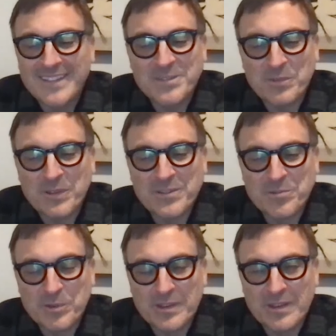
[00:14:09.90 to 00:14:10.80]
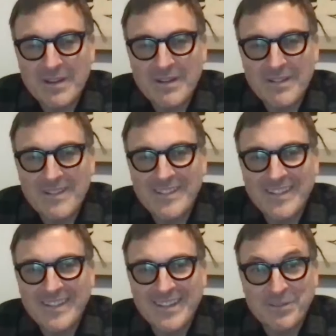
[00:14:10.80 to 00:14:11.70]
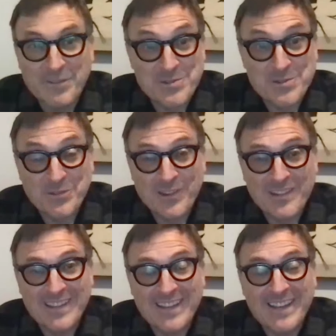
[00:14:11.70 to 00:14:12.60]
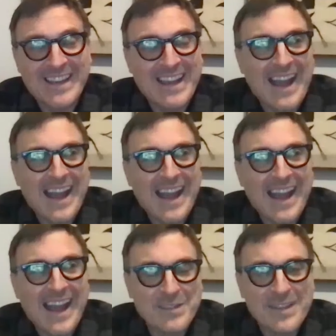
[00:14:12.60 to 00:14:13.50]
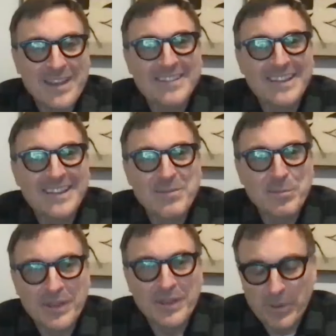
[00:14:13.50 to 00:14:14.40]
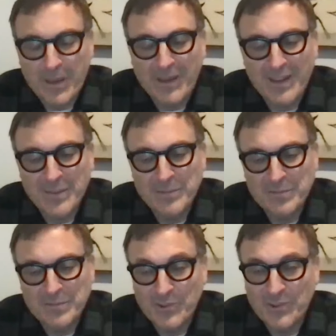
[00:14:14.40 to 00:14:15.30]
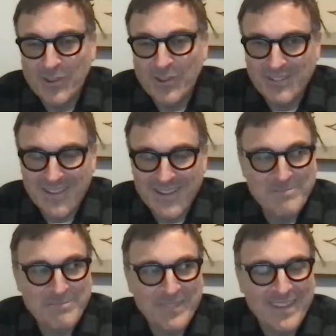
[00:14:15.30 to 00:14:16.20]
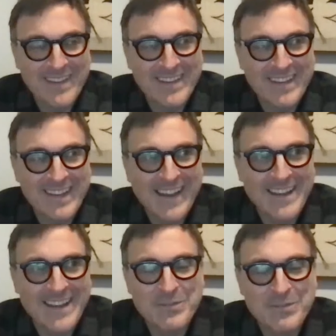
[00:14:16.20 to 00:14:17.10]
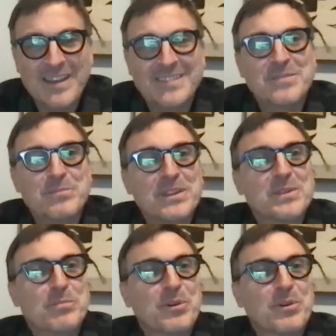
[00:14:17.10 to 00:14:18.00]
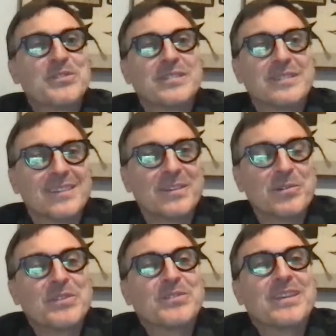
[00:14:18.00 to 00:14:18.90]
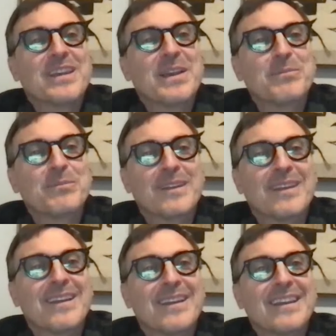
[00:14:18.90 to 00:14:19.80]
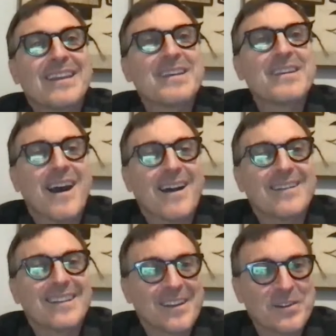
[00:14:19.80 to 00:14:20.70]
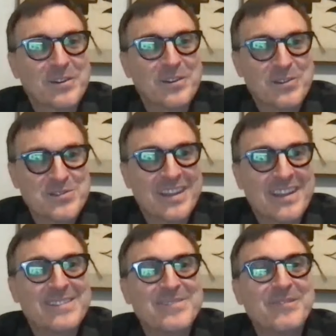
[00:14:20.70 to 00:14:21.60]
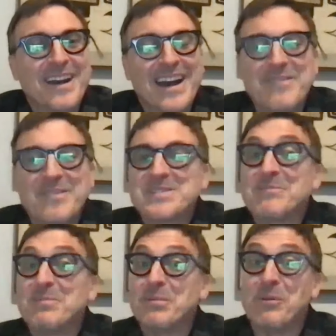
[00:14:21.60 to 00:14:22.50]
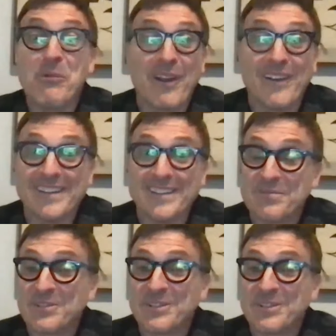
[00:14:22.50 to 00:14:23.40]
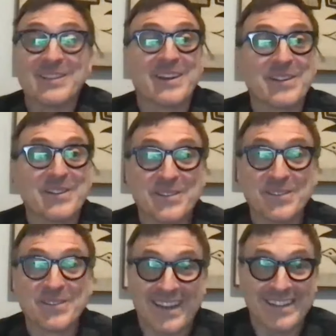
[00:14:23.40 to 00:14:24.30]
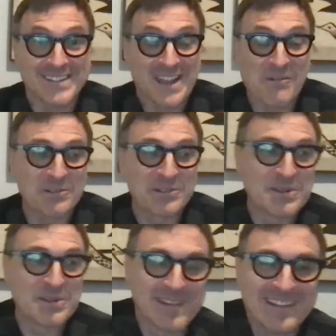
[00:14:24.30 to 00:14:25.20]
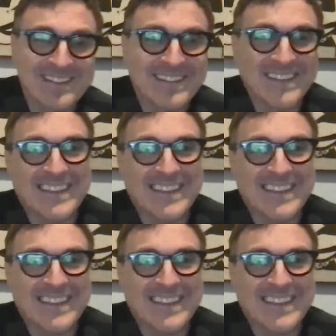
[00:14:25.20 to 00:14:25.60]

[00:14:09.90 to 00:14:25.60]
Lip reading: It's really hard, first of all. I've been playing backgammon for a long time, and I have yet to meet the person who this game cannot get under your skin. I mean, some people wear it differently than others, not as outwardly, but